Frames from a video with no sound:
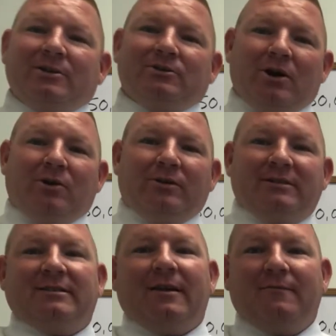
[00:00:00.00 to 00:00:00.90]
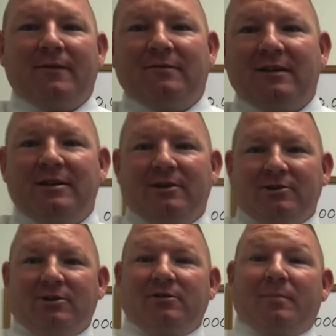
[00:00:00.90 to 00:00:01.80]
So let's say 15
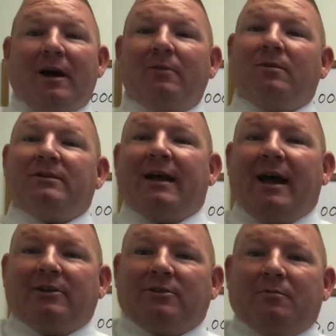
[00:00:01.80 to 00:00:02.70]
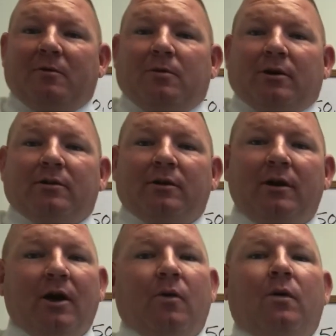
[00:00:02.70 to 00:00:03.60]
years goes by. What's that house going to be worth?
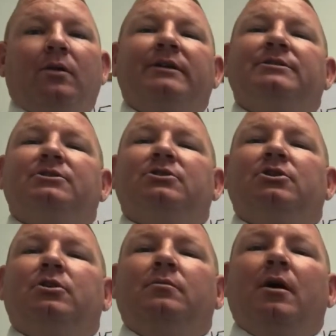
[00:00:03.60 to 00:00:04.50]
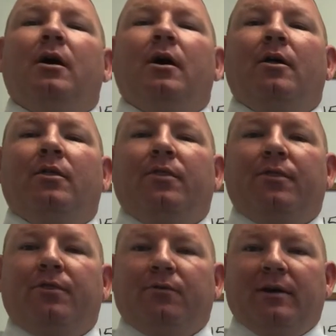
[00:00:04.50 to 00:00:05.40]
Well, let's assume
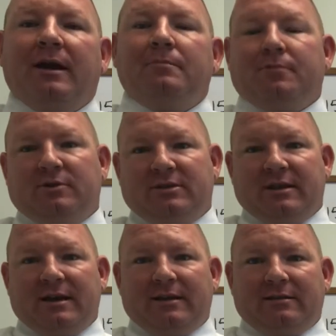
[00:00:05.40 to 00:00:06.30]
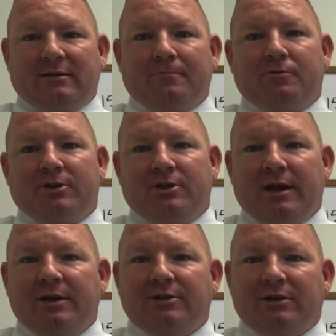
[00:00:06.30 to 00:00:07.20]
3%
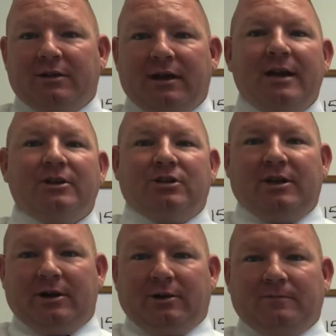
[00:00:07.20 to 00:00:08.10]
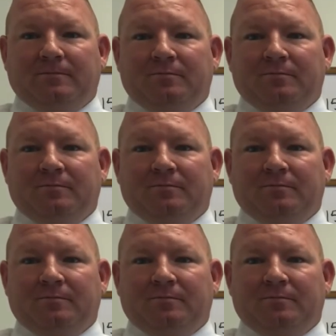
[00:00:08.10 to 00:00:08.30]
appreciation each year.